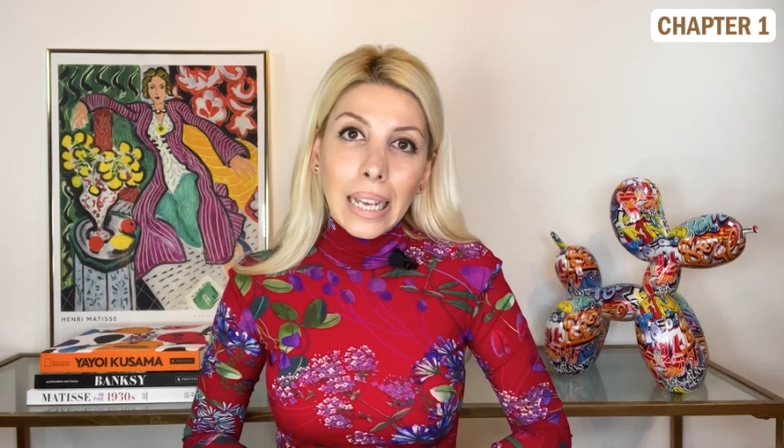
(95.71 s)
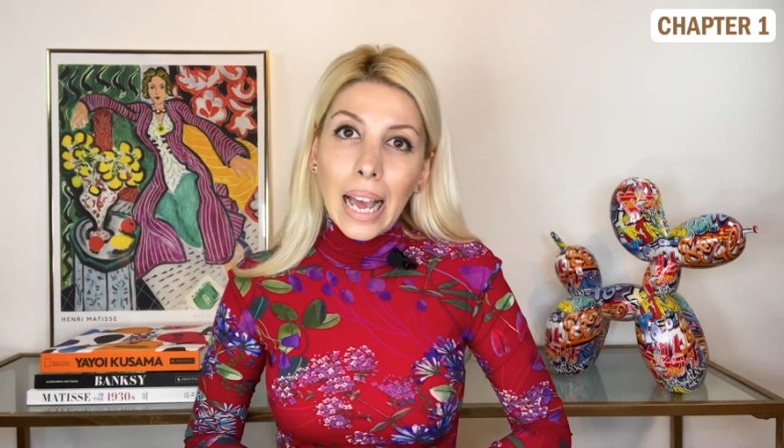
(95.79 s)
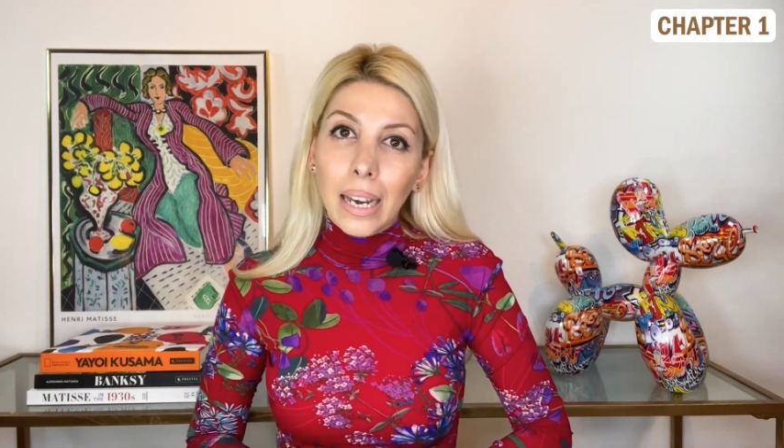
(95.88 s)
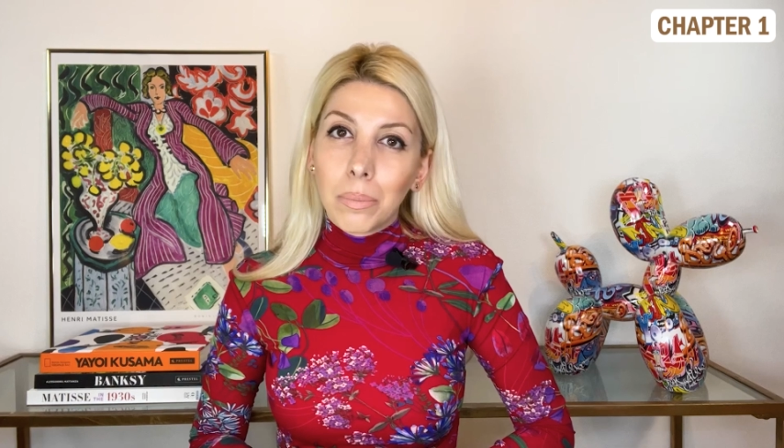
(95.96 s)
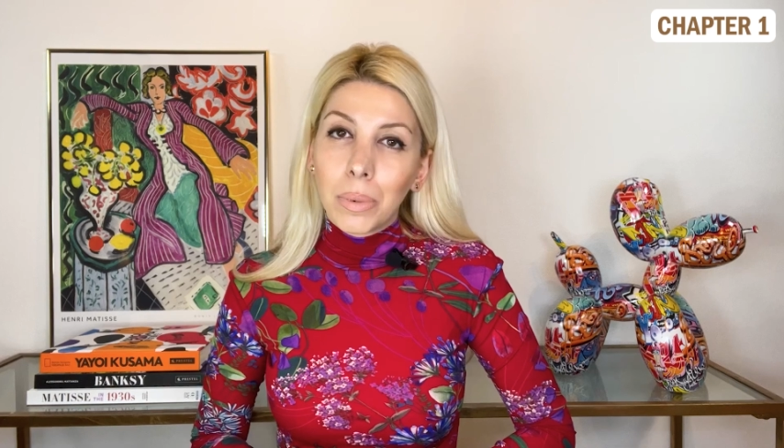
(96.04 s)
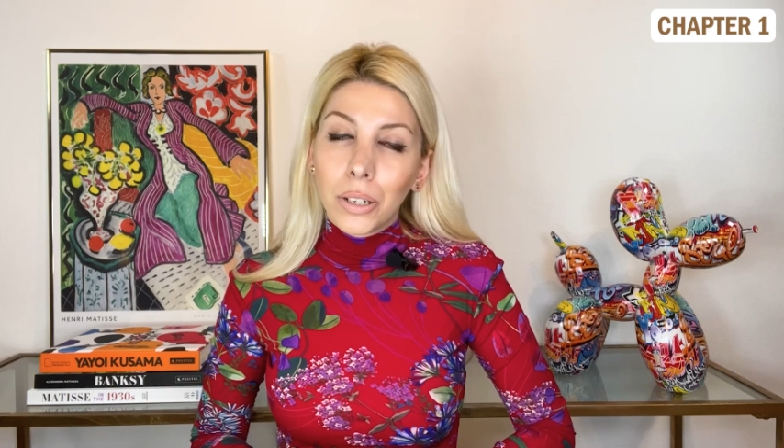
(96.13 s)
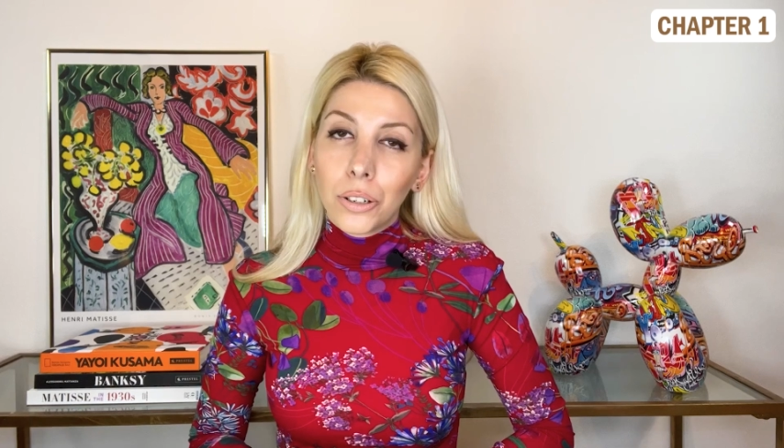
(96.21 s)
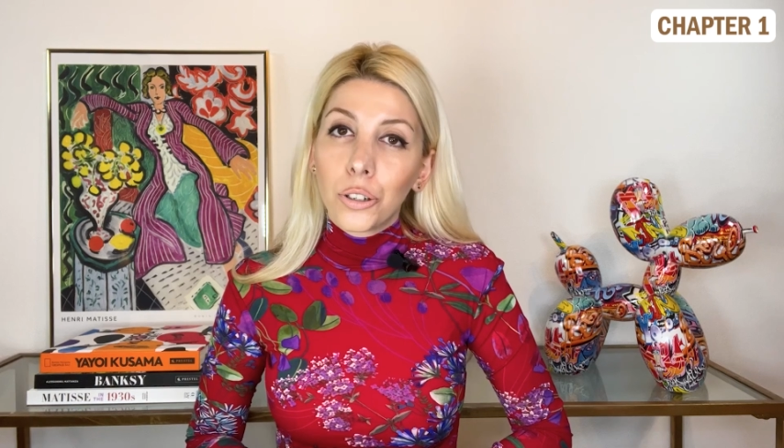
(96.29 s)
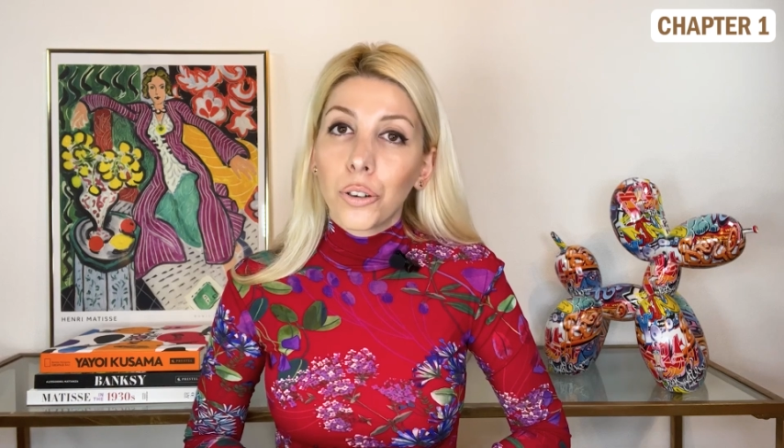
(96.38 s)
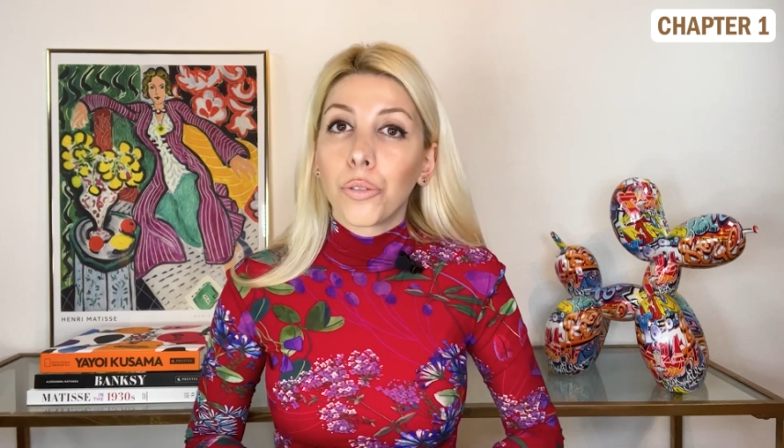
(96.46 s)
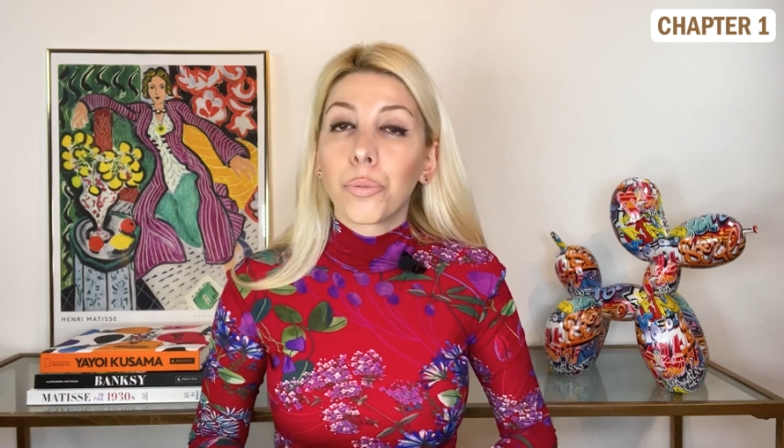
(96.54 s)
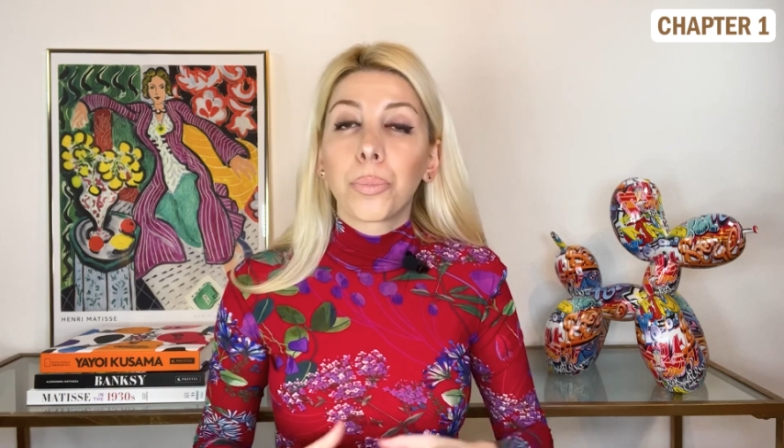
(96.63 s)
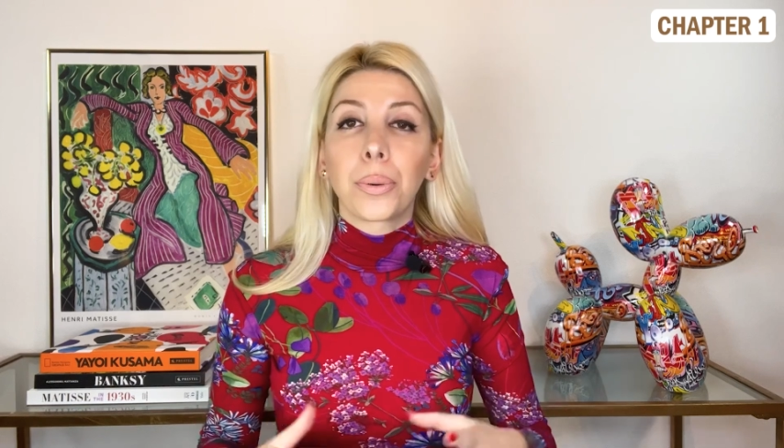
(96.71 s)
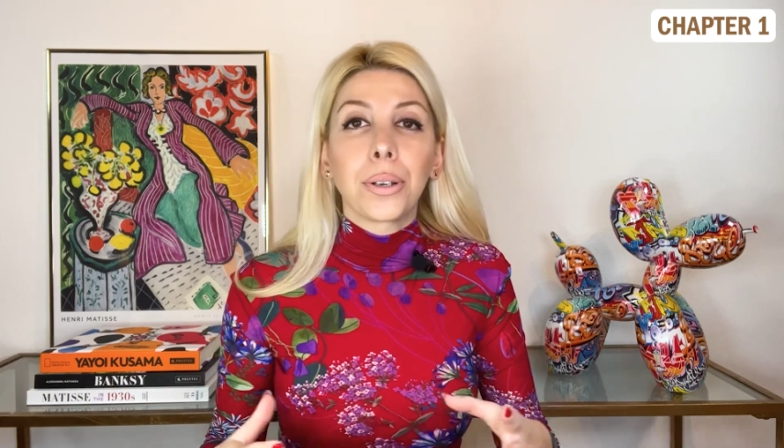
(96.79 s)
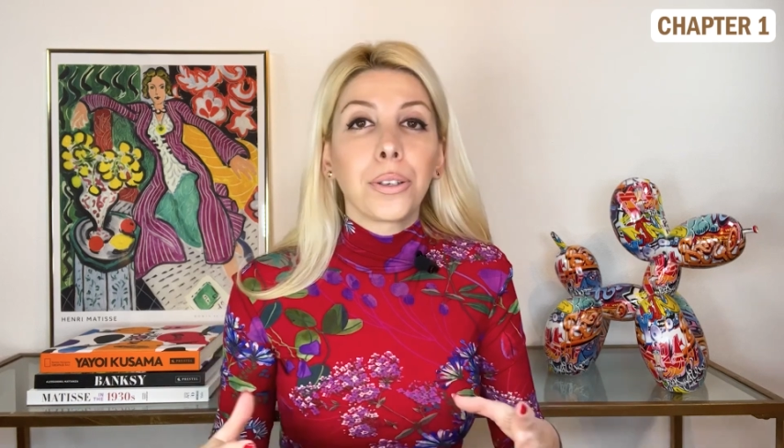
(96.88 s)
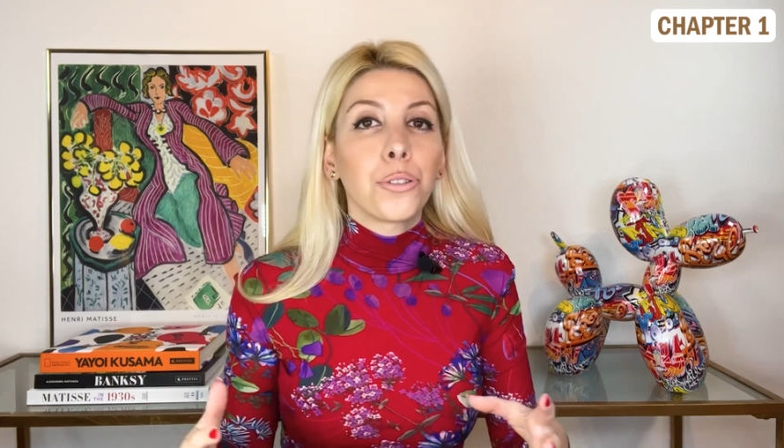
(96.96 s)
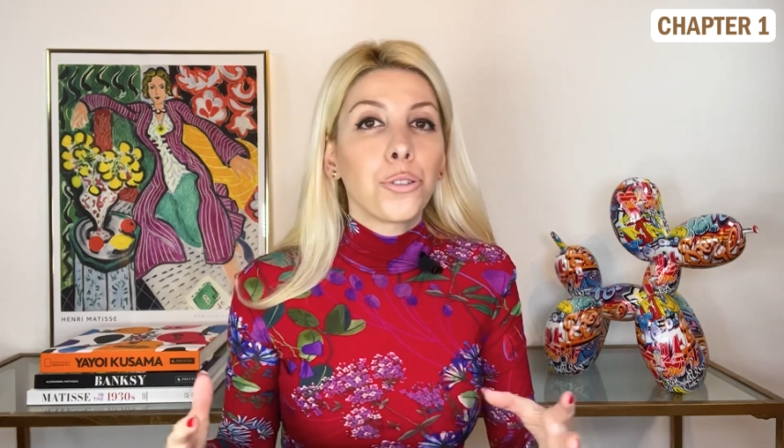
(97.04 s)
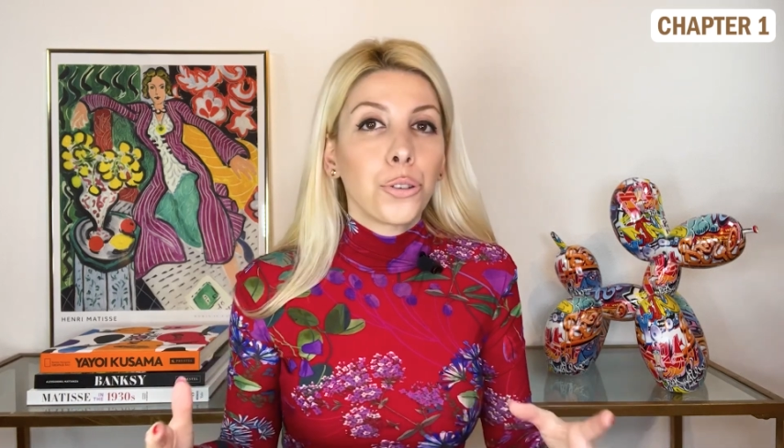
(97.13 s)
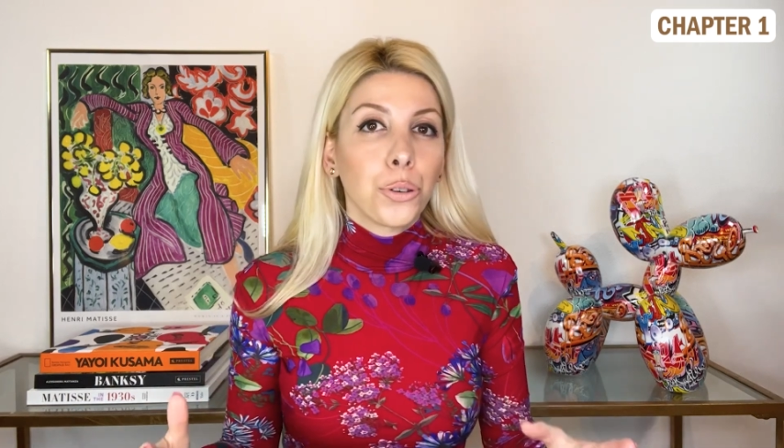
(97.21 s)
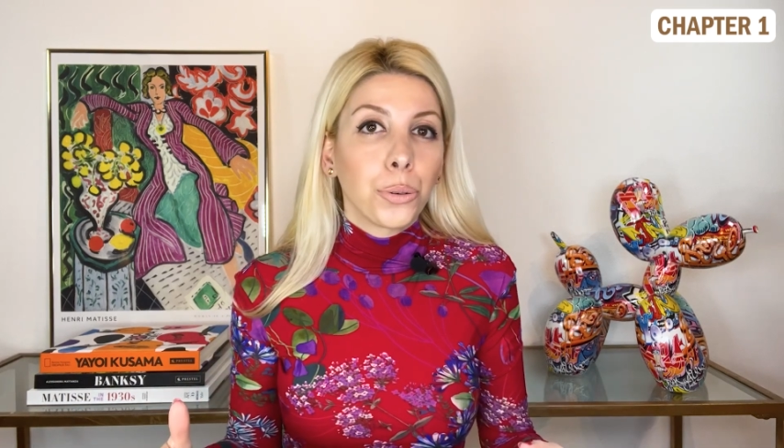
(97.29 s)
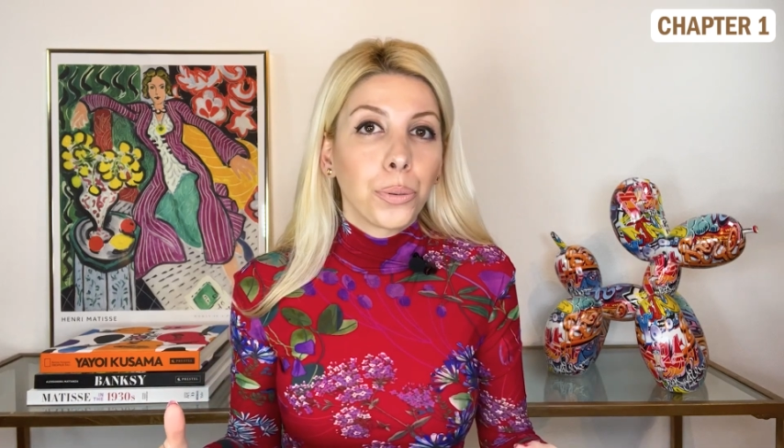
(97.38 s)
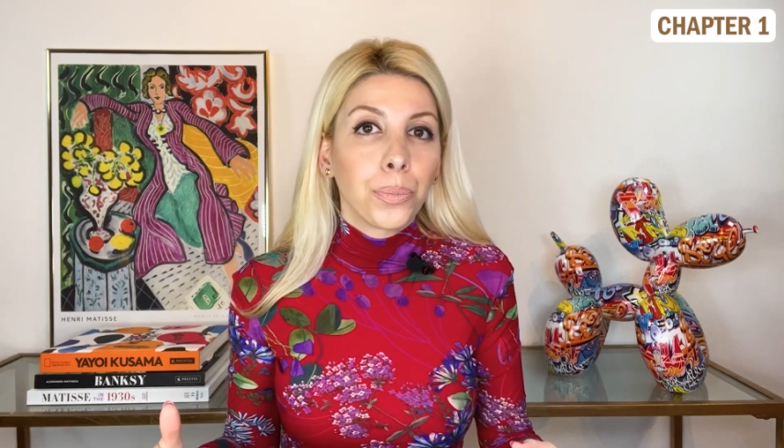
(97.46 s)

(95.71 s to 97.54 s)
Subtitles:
element of PRINCE2.